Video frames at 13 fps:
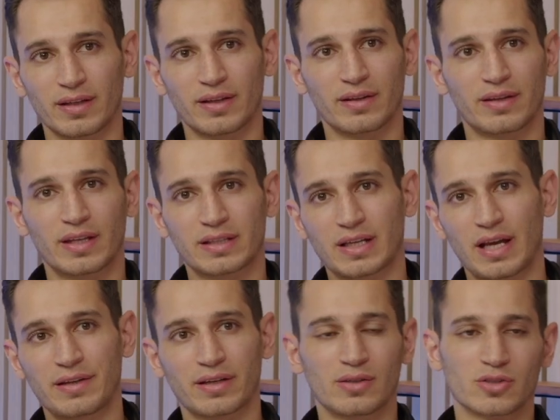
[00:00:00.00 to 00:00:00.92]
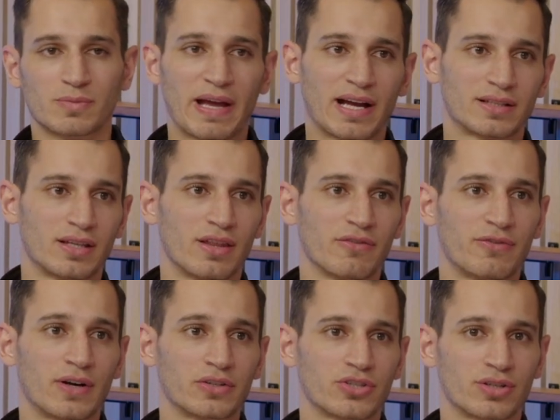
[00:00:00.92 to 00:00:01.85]
this kind of goes back to the
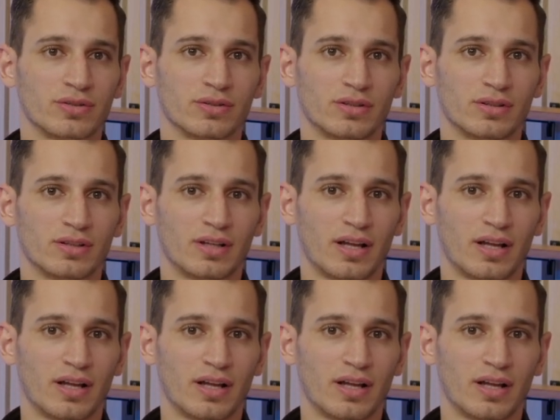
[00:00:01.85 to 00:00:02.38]
functional